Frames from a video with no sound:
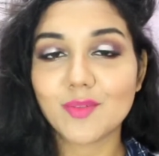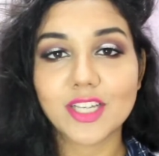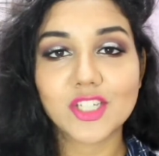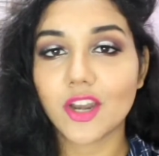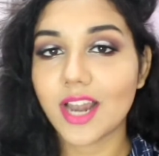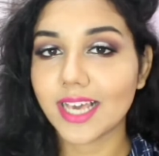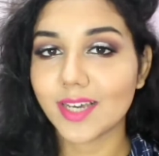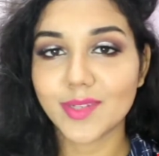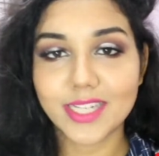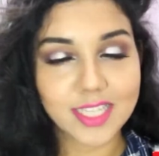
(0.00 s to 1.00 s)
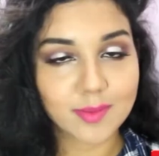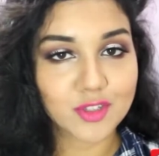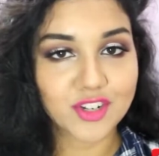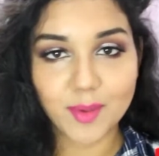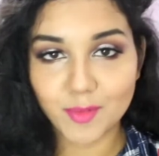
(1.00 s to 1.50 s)
Make sure to like, comment and
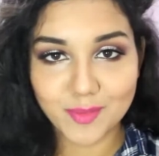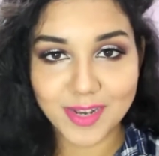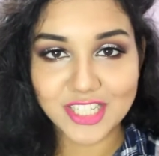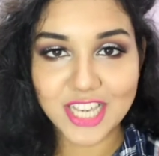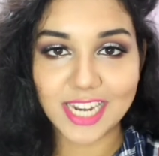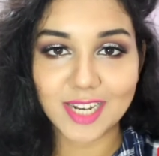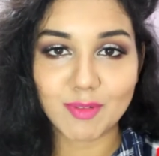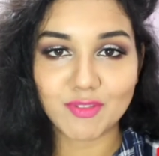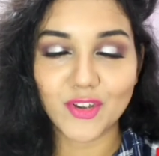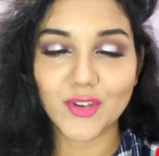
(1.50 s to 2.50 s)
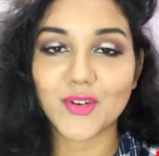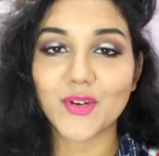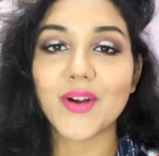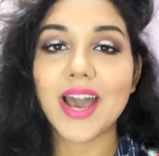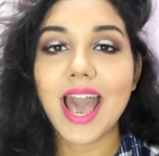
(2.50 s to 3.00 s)
subscribe to my channel before you
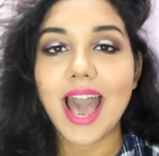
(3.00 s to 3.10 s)
go.